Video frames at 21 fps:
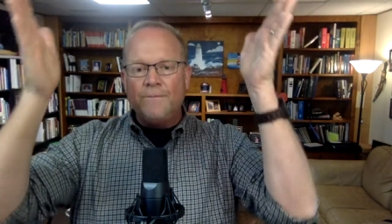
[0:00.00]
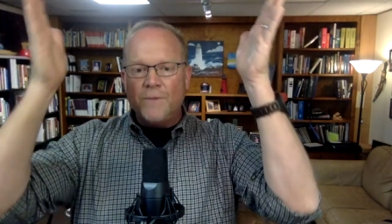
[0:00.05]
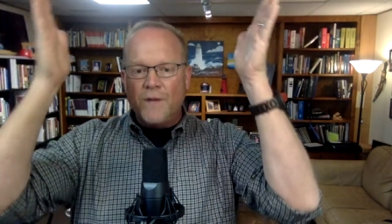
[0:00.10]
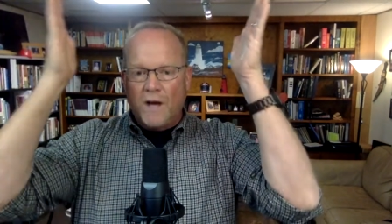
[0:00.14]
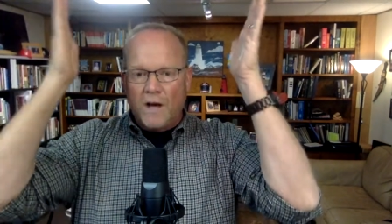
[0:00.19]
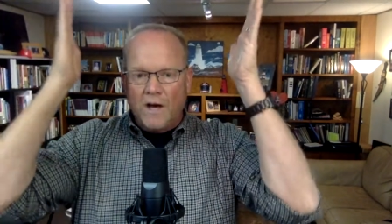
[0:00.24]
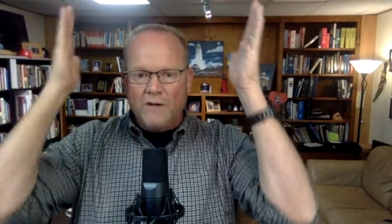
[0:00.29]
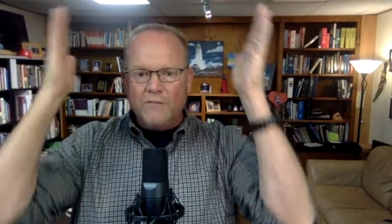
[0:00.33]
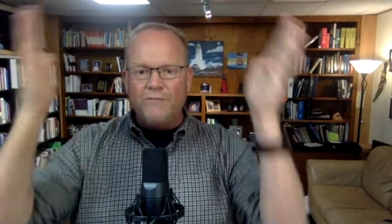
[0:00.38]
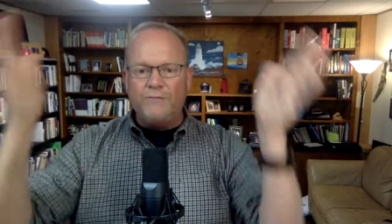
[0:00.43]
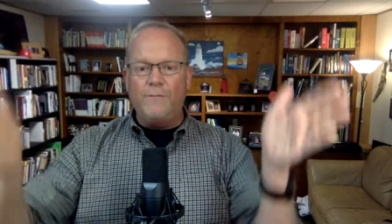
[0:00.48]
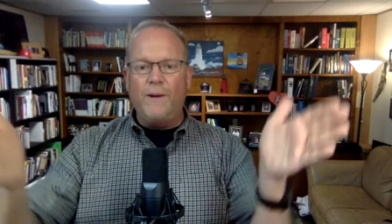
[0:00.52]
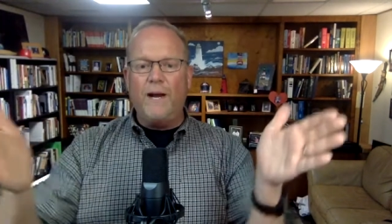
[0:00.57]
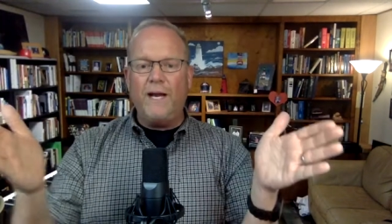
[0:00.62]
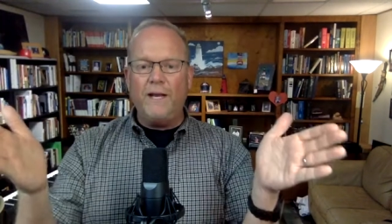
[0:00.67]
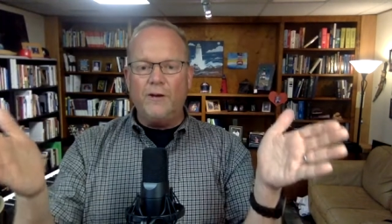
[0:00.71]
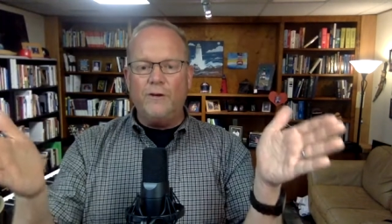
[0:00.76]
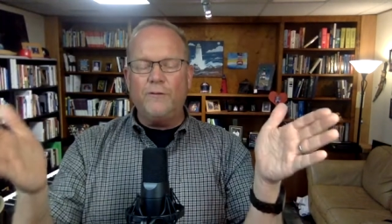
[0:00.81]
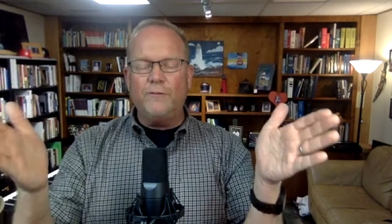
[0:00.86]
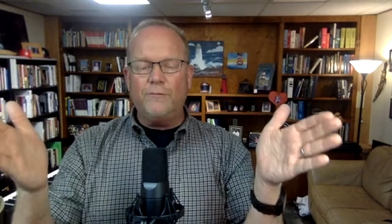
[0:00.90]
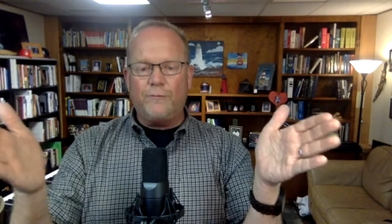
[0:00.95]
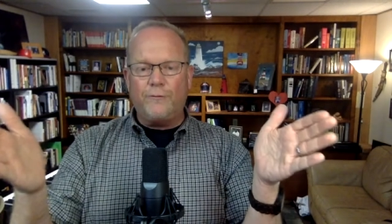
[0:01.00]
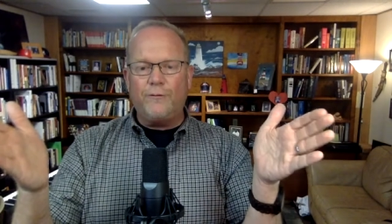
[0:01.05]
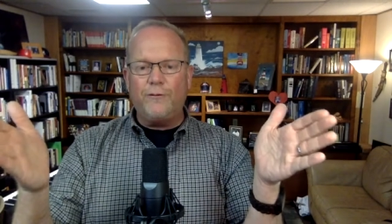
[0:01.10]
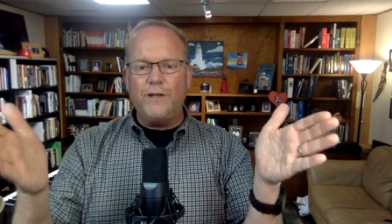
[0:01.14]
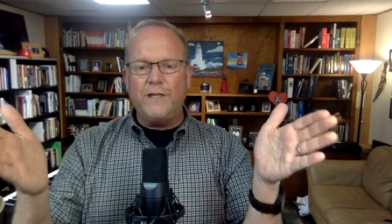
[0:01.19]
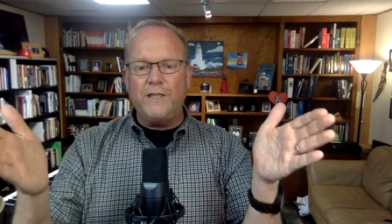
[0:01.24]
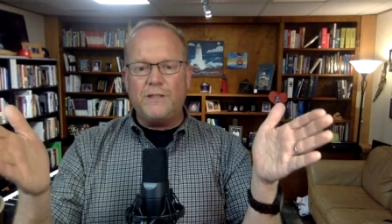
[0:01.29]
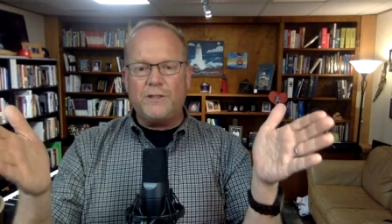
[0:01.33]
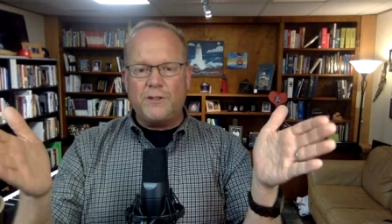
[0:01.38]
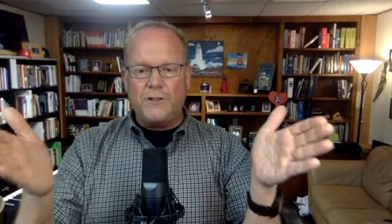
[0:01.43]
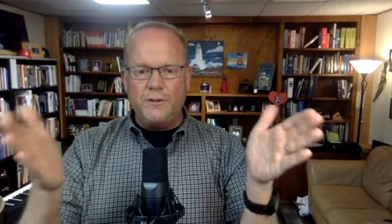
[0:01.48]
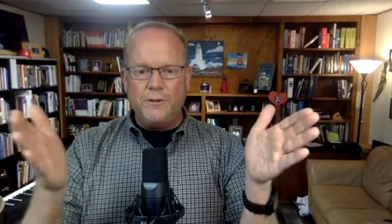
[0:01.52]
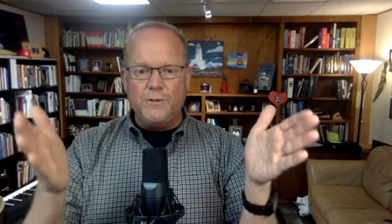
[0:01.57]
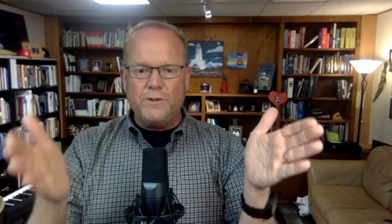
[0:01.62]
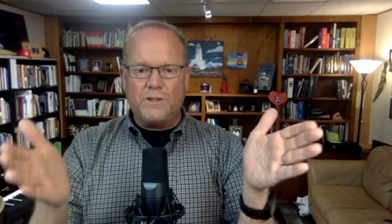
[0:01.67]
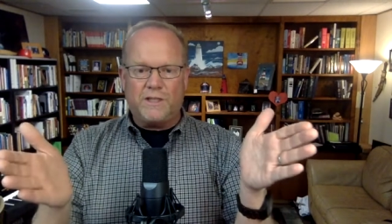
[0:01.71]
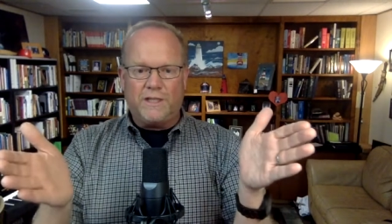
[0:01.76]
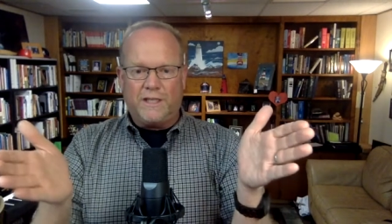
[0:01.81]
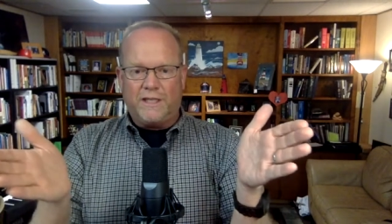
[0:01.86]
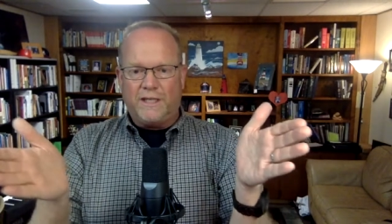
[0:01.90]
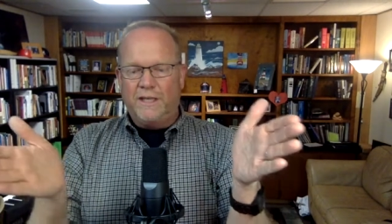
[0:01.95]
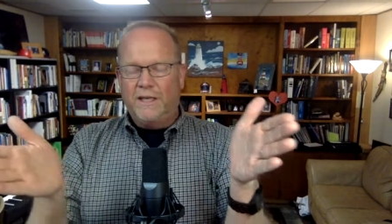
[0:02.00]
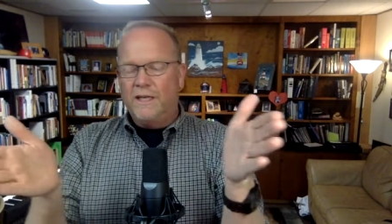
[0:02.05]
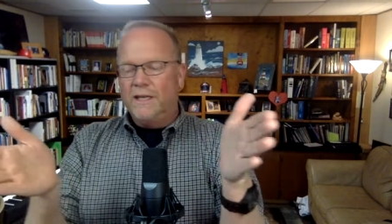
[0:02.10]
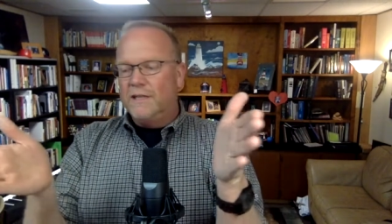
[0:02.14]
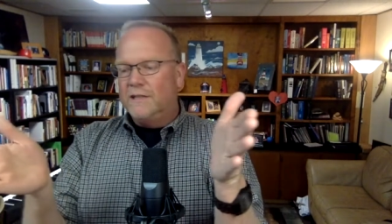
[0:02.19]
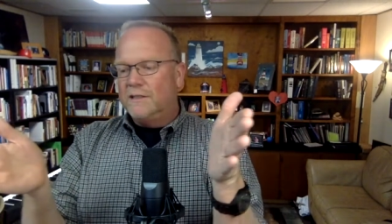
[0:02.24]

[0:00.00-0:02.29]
of my own free choosing